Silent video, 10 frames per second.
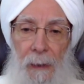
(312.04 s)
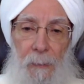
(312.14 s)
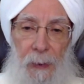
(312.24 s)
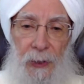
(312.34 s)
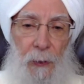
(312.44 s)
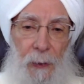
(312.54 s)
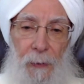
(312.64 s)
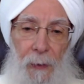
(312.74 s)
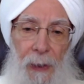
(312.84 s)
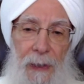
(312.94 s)
But two
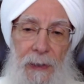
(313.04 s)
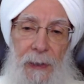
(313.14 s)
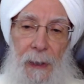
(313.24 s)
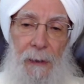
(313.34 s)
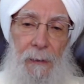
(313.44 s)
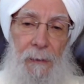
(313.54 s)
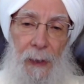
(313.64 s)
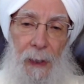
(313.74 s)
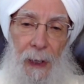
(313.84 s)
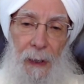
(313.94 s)
other areas
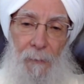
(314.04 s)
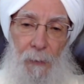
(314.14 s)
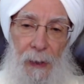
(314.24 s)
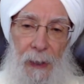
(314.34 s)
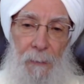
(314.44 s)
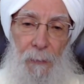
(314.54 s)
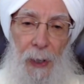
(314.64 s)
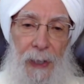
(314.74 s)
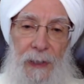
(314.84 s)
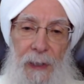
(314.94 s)
that I have really
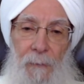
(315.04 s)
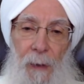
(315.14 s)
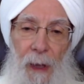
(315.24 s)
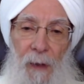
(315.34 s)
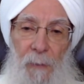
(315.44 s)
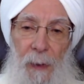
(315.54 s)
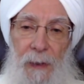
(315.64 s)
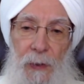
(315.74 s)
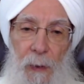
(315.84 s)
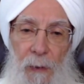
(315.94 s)
embraced have
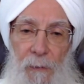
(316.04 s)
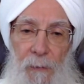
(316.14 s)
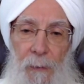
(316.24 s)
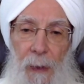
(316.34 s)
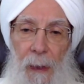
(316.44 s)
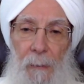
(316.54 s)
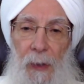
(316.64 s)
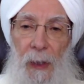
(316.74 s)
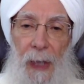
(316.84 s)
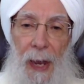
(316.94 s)
been sort of
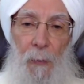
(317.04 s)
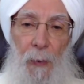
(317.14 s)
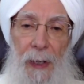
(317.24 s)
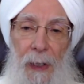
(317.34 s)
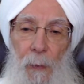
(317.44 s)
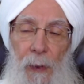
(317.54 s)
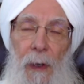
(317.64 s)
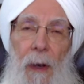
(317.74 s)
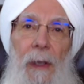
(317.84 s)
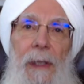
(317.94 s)
collaborating with
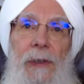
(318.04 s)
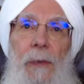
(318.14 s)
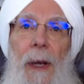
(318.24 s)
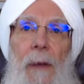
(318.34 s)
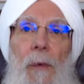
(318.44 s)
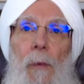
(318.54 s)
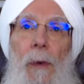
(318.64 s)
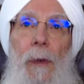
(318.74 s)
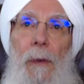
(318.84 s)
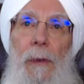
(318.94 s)
colleagues around the
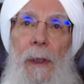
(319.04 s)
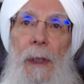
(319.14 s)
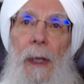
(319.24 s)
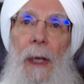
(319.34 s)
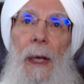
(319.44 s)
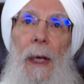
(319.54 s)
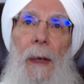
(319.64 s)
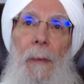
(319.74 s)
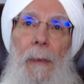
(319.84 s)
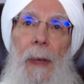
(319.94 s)
world.
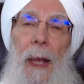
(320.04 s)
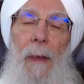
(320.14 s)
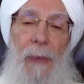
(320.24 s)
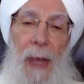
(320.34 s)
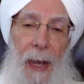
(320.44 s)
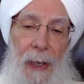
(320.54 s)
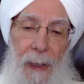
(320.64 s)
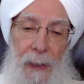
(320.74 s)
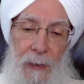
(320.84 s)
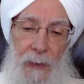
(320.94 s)
And that
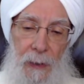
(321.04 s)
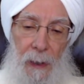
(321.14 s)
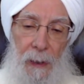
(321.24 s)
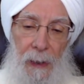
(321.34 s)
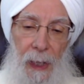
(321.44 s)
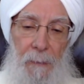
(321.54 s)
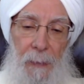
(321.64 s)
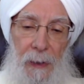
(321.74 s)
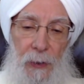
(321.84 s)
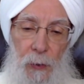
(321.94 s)
has led
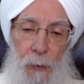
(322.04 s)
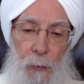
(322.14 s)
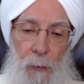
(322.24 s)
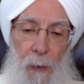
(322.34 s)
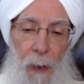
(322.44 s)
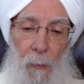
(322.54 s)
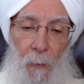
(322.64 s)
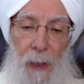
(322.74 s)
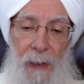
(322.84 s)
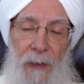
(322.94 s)
me to
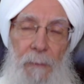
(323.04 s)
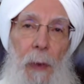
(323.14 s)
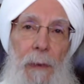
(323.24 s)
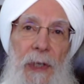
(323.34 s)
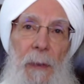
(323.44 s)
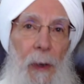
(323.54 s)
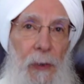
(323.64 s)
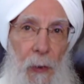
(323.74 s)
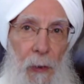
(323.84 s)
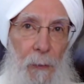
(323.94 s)
run a symposium
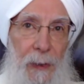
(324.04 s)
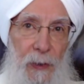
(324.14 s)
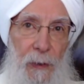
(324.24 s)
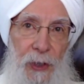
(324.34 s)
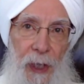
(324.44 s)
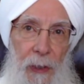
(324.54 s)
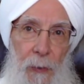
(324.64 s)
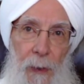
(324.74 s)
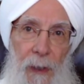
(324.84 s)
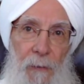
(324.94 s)
on yoga research
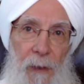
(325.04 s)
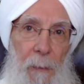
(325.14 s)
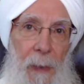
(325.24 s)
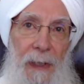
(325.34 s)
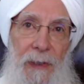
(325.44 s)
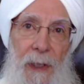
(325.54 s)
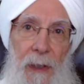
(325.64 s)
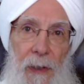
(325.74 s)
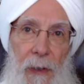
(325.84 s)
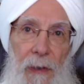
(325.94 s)
annually for the past
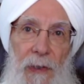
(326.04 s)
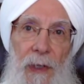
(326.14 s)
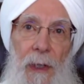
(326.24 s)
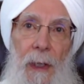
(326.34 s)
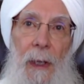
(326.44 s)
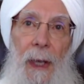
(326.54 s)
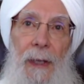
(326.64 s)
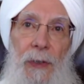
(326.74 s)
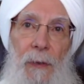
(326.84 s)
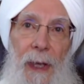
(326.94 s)
10 years.
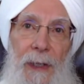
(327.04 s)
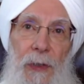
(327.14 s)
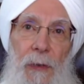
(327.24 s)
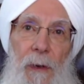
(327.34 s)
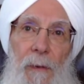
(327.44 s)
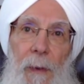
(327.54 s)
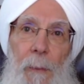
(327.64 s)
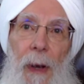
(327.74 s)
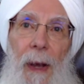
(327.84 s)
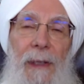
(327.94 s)
And so that's sort of a
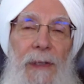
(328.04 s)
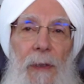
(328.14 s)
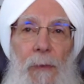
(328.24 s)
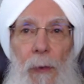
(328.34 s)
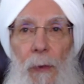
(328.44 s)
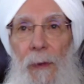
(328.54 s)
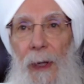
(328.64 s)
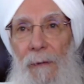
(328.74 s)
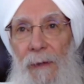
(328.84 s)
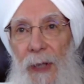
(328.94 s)
policy role
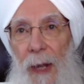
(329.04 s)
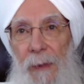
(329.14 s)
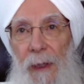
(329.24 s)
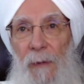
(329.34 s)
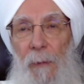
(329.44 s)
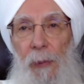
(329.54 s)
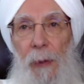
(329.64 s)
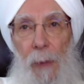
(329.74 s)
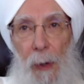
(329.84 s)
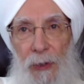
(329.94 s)
that I've adopted of a
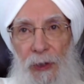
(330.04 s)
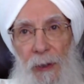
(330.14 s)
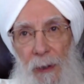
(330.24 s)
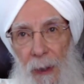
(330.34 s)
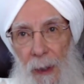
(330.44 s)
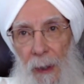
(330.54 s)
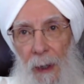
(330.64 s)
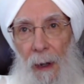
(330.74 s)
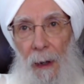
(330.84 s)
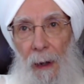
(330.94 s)
promotion
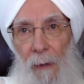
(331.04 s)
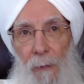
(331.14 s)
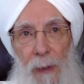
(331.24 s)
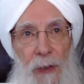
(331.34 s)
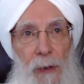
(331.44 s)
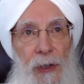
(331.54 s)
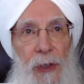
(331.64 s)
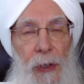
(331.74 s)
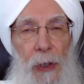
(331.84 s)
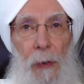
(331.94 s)
of research
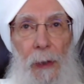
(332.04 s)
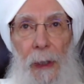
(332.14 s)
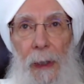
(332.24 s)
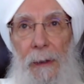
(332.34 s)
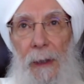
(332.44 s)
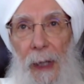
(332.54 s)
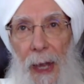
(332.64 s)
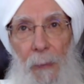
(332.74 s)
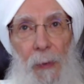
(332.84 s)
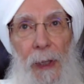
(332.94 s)
in yoga and
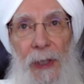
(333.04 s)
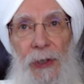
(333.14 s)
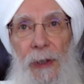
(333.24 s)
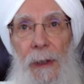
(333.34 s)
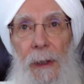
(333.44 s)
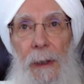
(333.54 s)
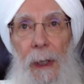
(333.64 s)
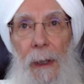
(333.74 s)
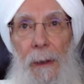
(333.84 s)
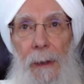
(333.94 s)
collaboration
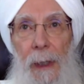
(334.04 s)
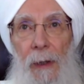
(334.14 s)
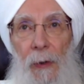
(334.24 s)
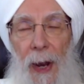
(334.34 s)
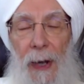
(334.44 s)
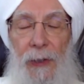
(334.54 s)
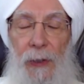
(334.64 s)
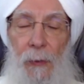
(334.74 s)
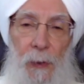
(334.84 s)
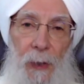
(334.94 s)
and
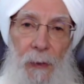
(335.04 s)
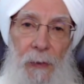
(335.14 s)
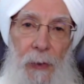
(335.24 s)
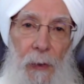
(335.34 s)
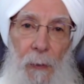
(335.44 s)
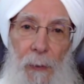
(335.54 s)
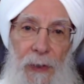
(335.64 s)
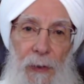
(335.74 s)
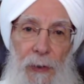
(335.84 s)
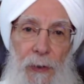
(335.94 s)
interaction with other yoga
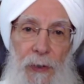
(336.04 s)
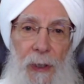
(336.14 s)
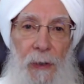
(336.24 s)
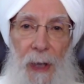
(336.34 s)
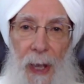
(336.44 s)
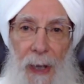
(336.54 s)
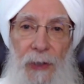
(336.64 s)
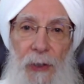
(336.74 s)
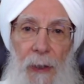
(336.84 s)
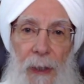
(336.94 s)
researchers
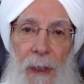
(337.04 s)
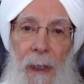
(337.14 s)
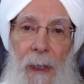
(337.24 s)
internationally.